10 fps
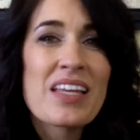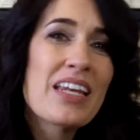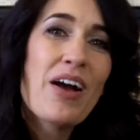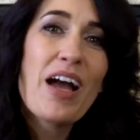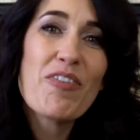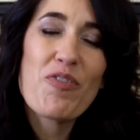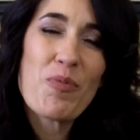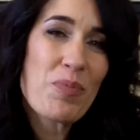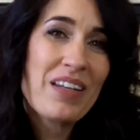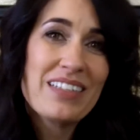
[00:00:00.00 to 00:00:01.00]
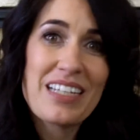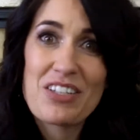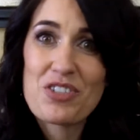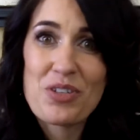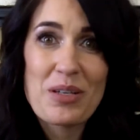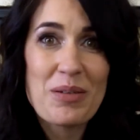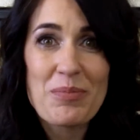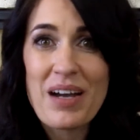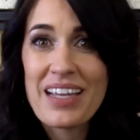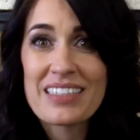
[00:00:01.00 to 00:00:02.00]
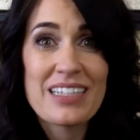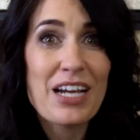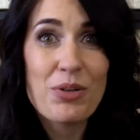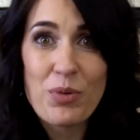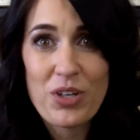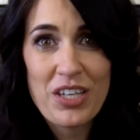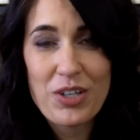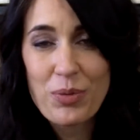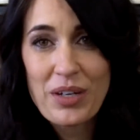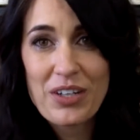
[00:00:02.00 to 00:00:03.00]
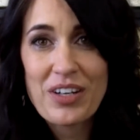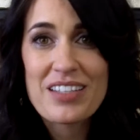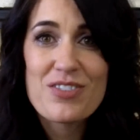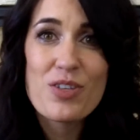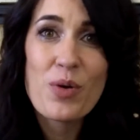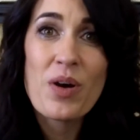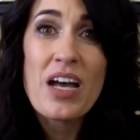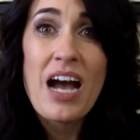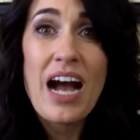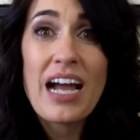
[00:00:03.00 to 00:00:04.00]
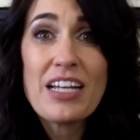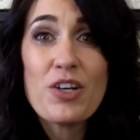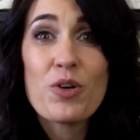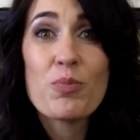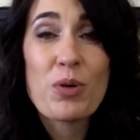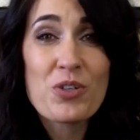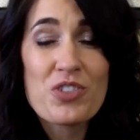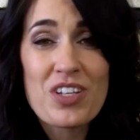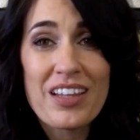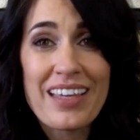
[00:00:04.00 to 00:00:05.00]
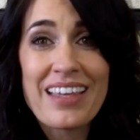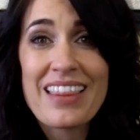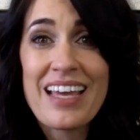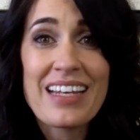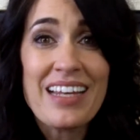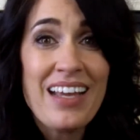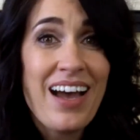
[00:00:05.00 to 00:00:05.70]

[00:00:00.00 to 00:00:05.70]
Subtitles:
Now, I've been in dentistry my entire working career, and so I know personally that